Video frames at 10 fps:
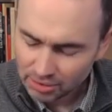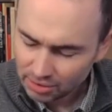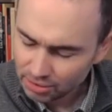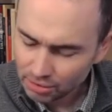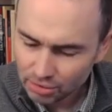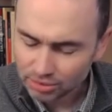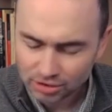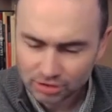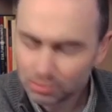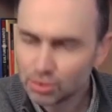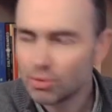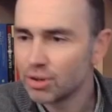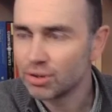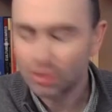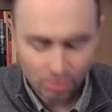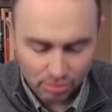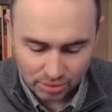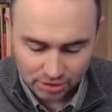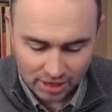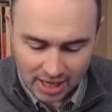you thought was small, what you thought
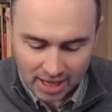was